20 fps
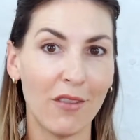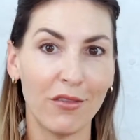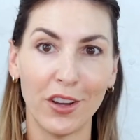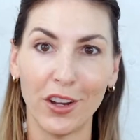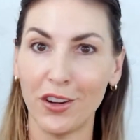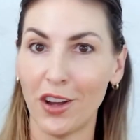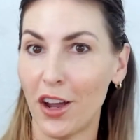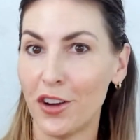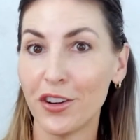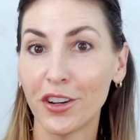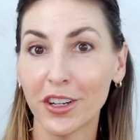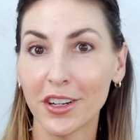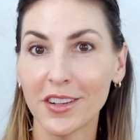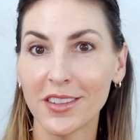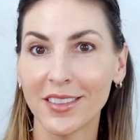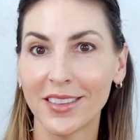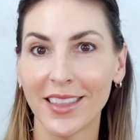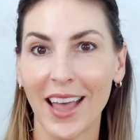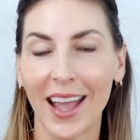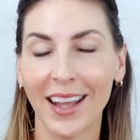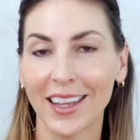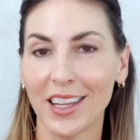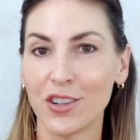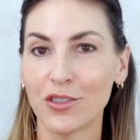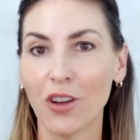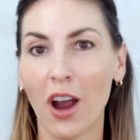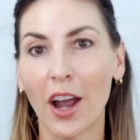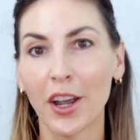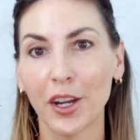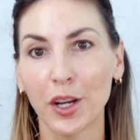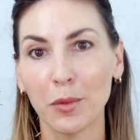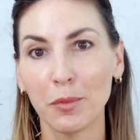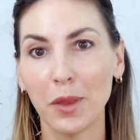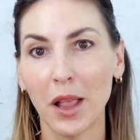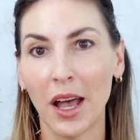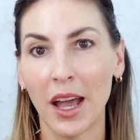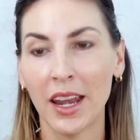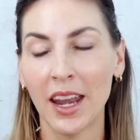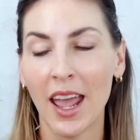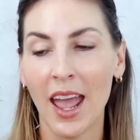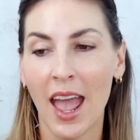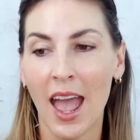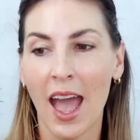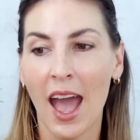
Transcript: a nurse that can draw your blood,